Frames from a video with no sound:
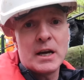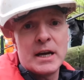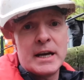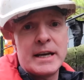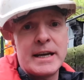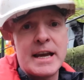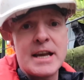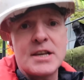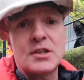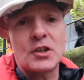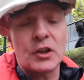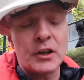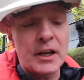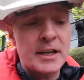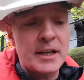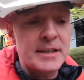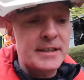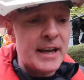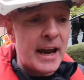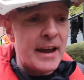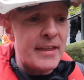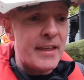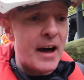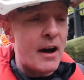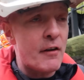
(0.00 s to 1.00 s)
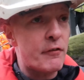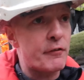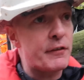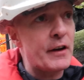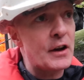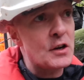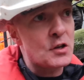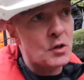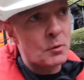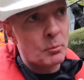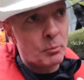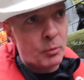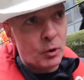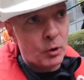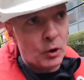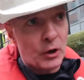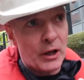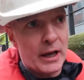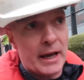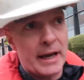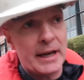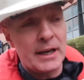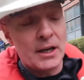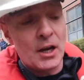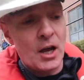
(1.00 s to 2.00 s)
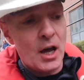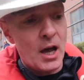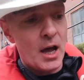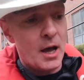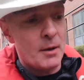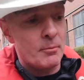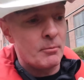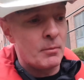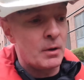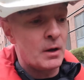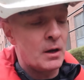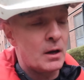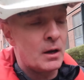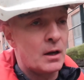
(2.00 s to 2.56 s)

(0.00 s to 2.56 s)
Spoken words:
He's going to take that fish and put it in,